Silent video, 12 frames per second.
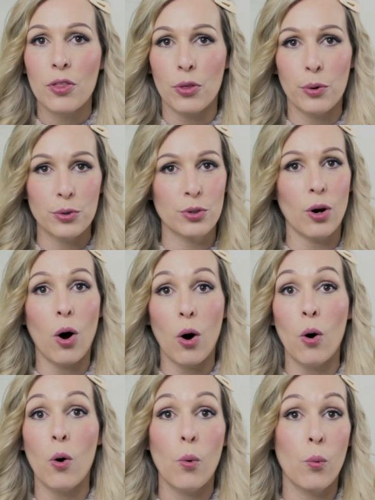those are
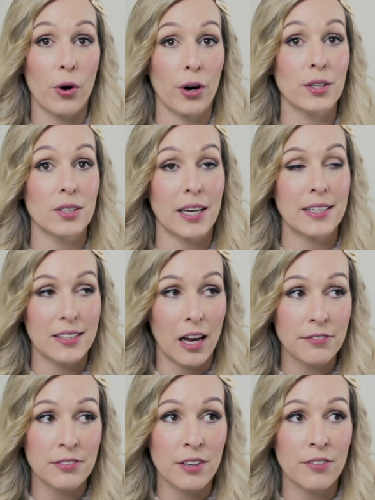all words that I
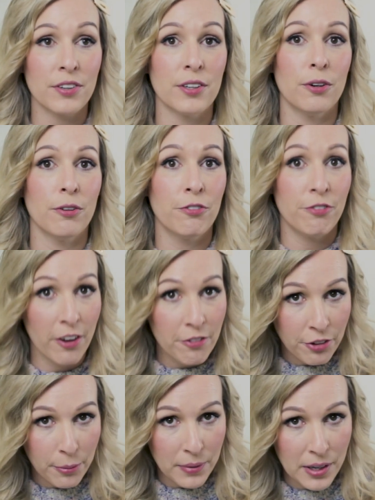definitely feel fit
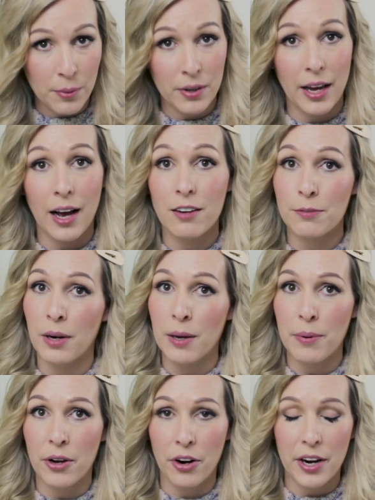for me when I have my
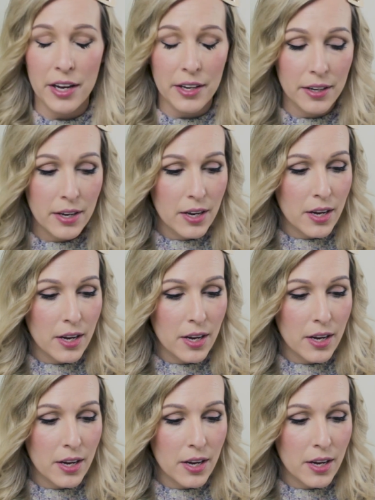period.